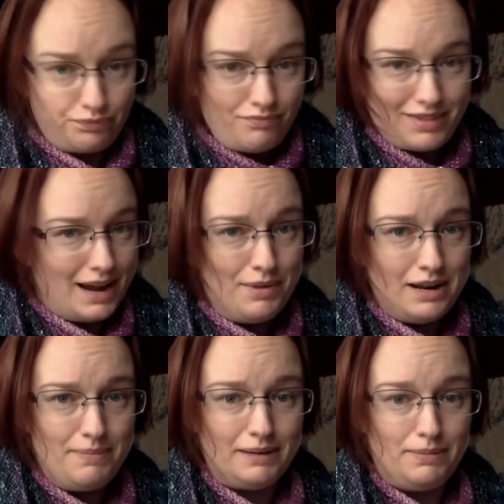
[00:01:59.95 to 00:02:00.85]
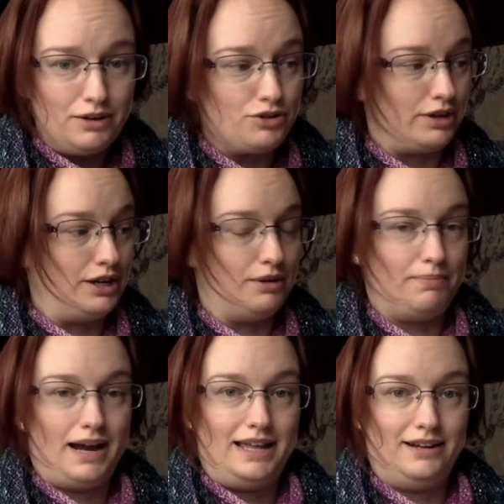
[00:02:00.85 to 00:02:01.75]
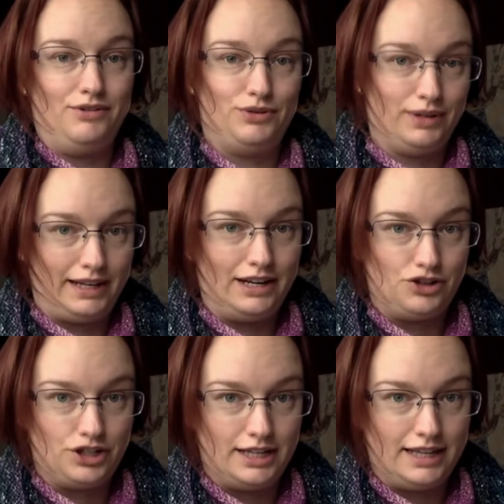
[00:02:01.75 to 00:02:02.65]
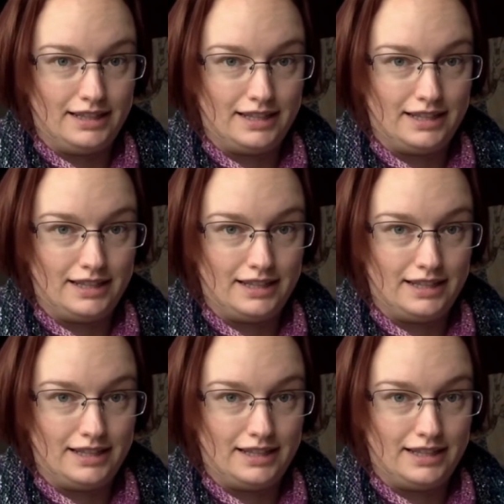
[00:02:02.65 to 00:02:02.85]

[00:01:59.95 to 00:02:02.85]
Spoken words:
I'm not a big beer drinker, but I thought it was really interesting, the